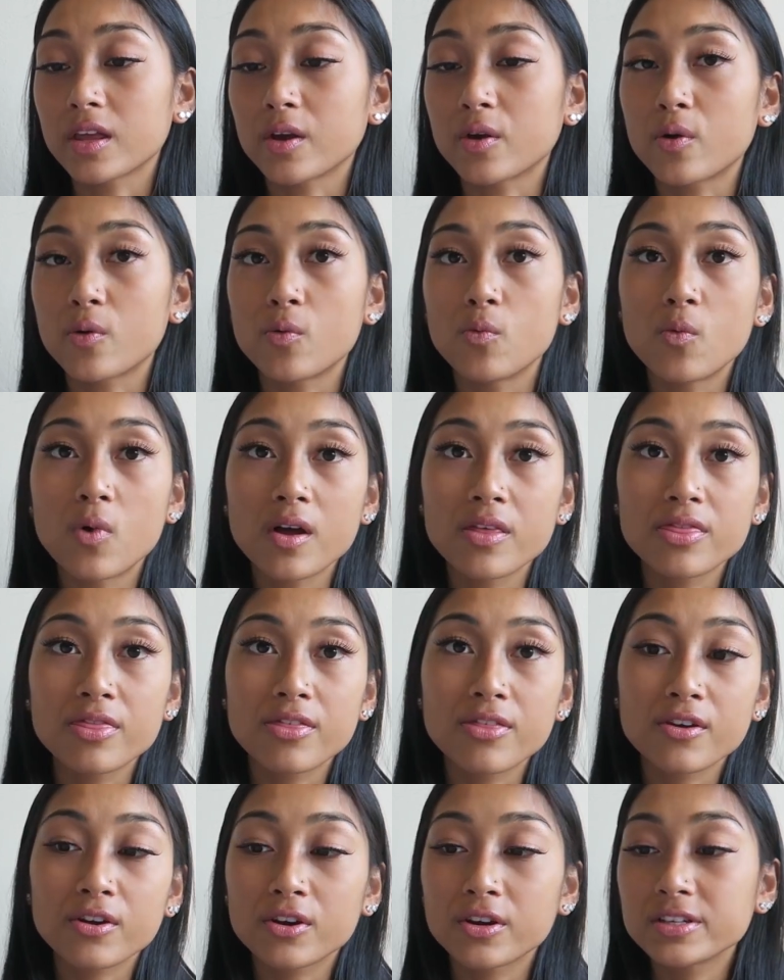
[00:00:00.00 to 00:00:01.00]
like
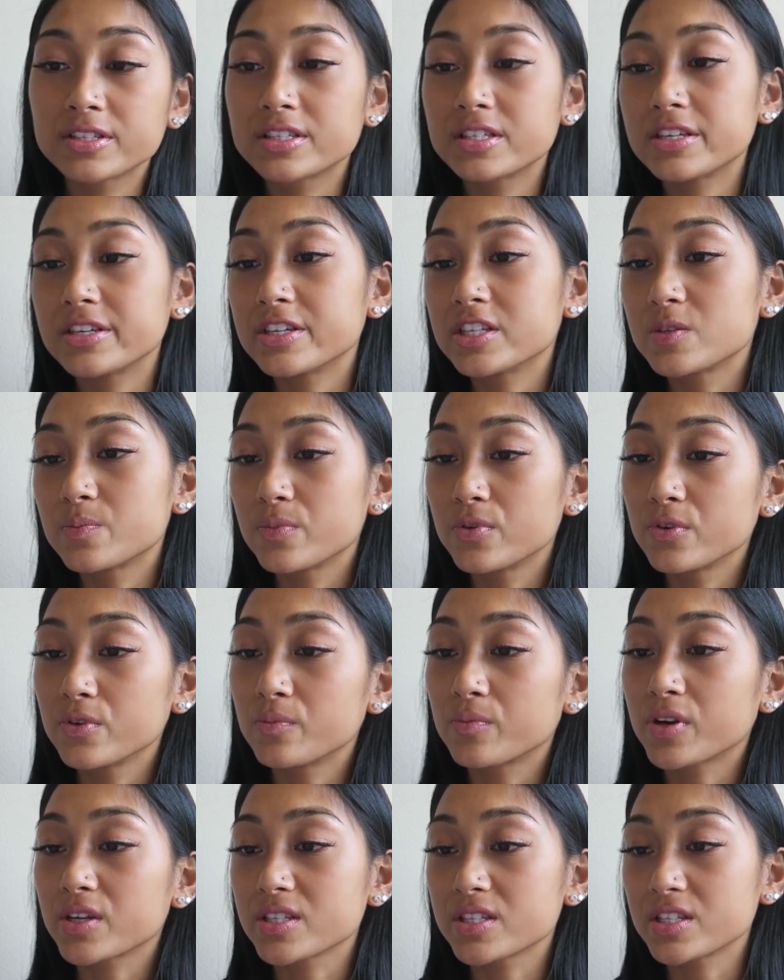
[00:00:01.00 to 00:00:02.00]
one third
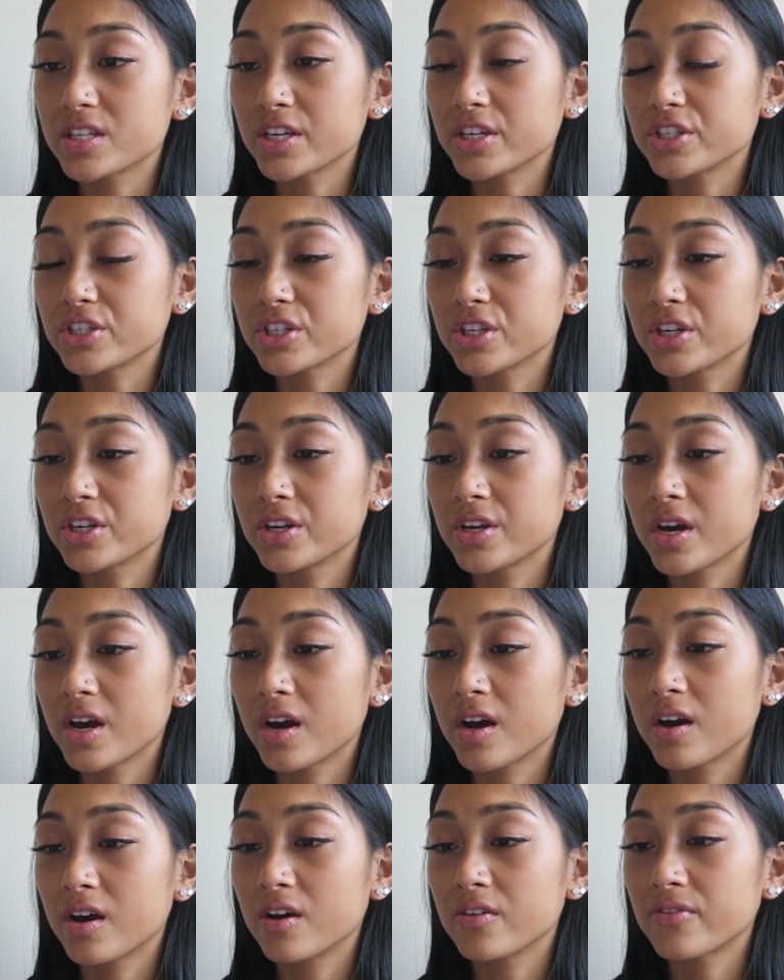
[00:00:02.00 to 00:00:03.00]
teaspoon presentation
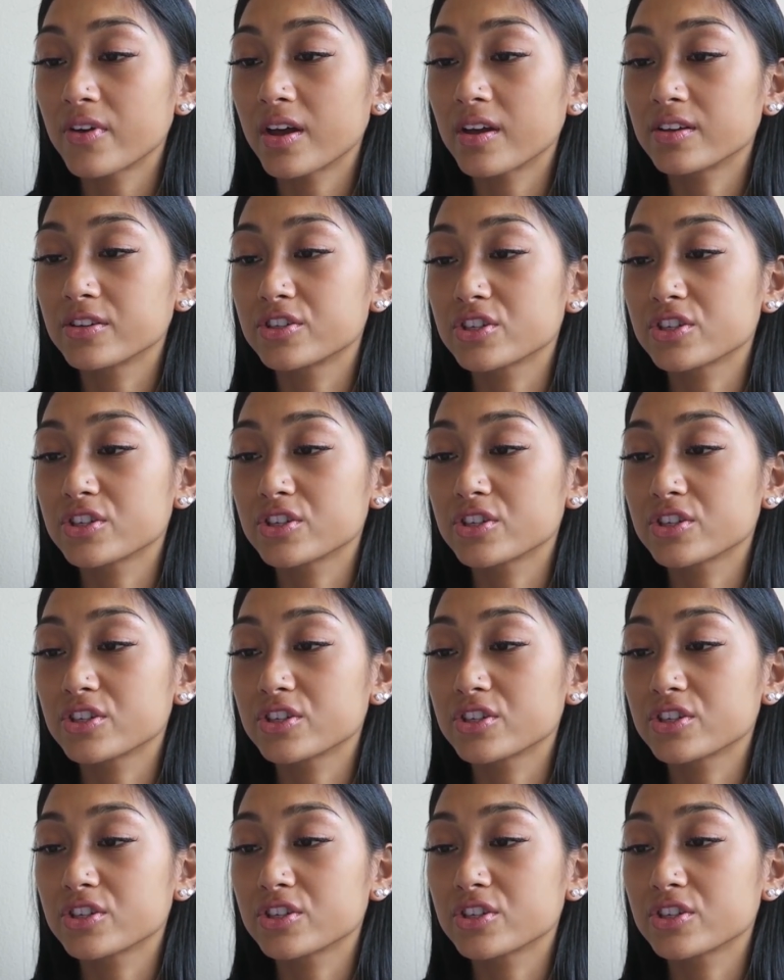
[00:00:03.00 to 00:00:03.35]
of